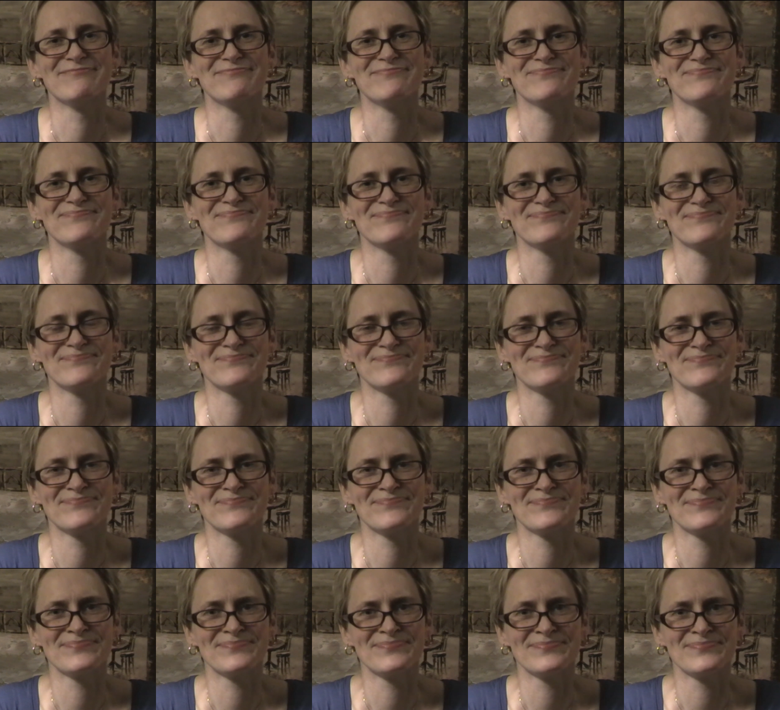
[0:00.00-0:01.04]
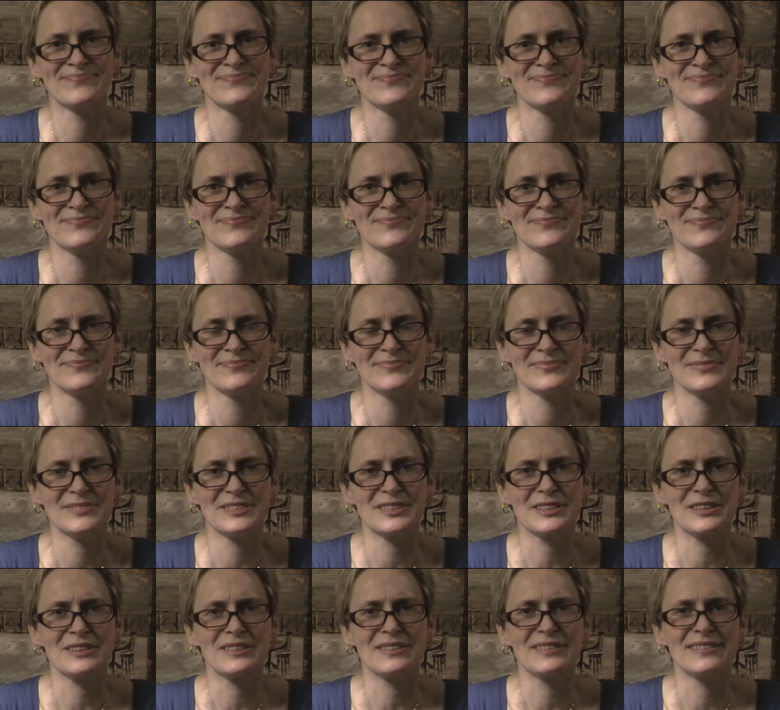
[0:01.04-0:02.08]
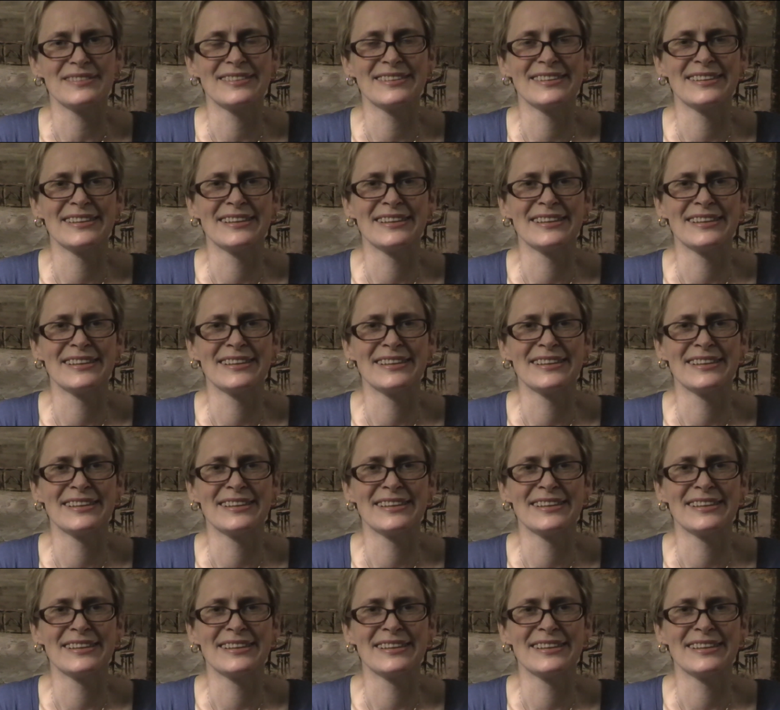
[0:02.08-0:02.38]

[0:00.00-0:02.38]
Nothing is said.